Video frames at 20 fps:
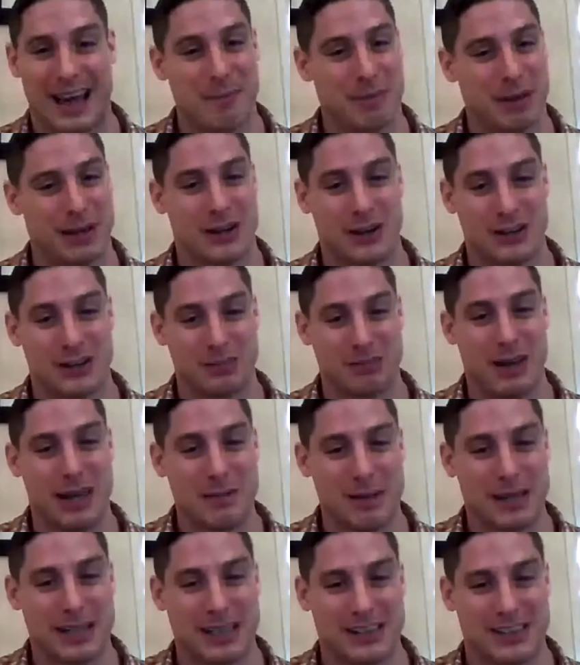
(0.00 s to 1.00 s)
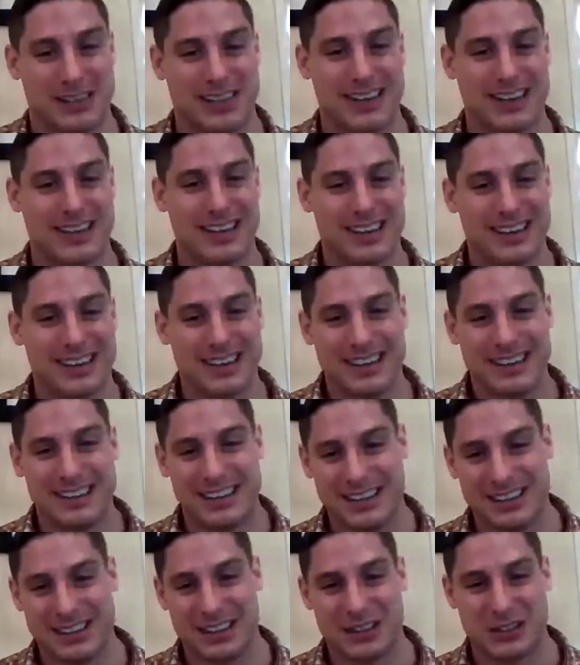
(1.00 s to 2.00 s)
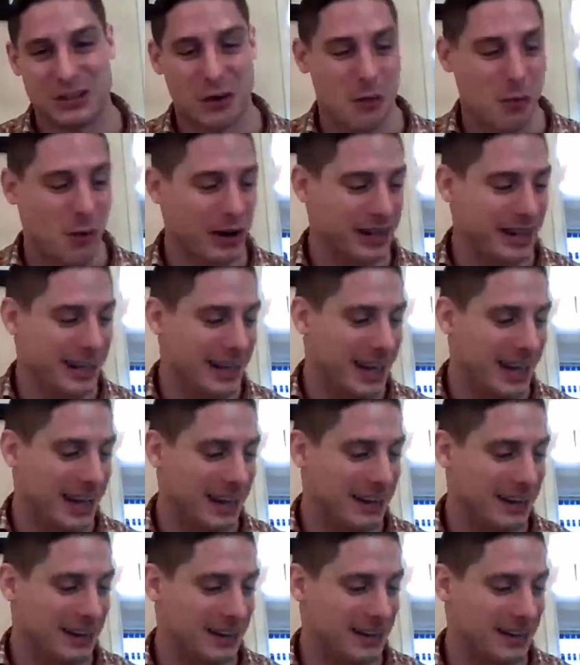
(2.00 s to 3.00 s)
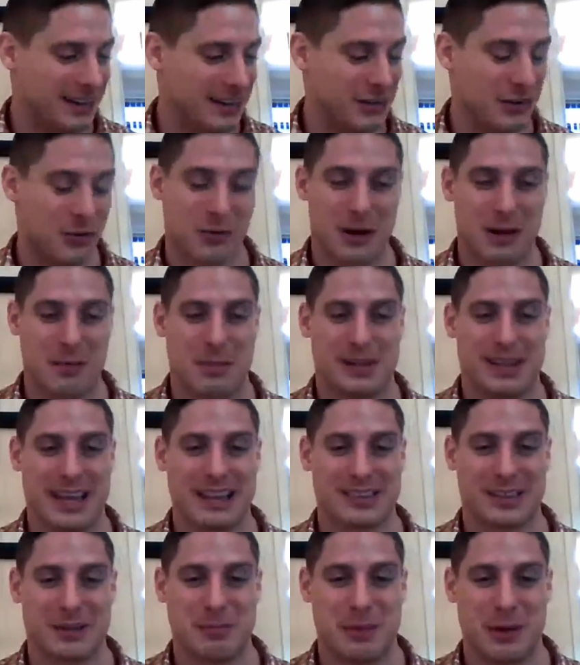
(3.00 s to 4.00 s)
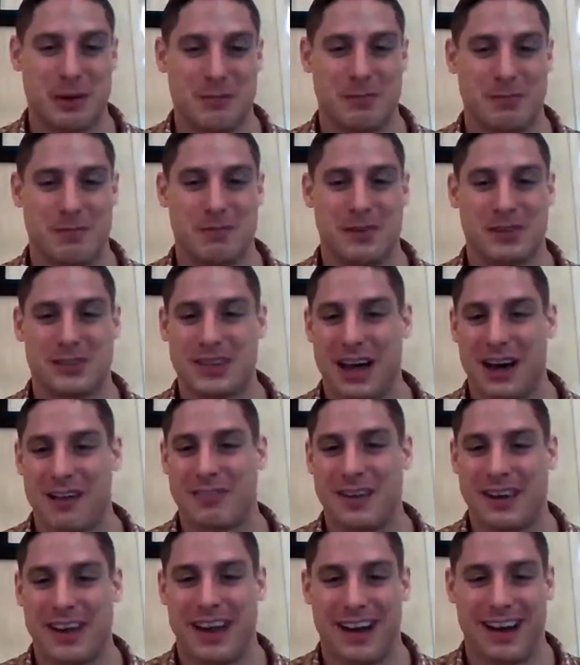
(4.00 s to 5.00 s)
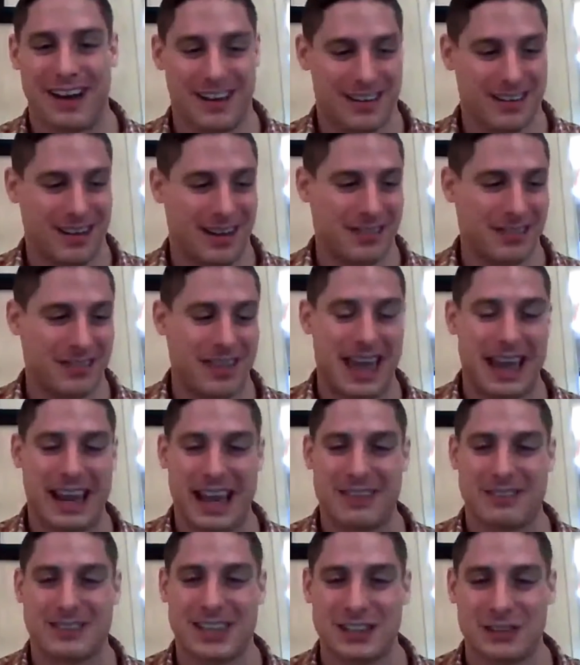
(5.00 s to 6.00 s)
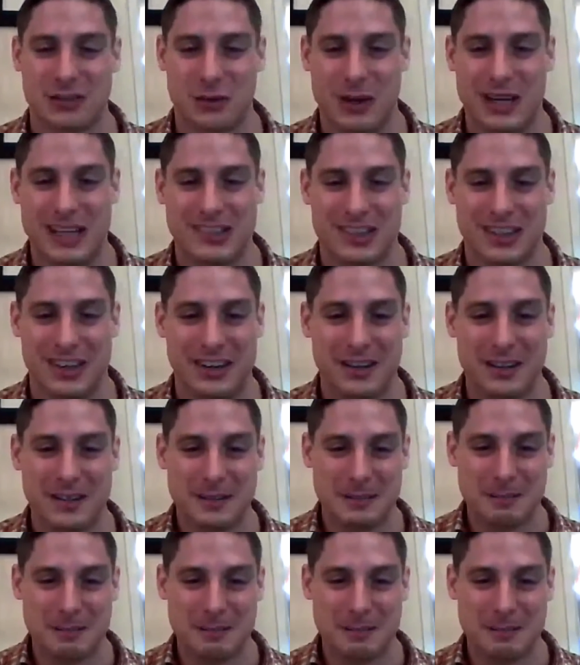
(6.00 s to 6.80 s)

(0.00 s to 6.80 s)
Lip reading: that, because maybe you don't want to potentially put yourself in a negative situation.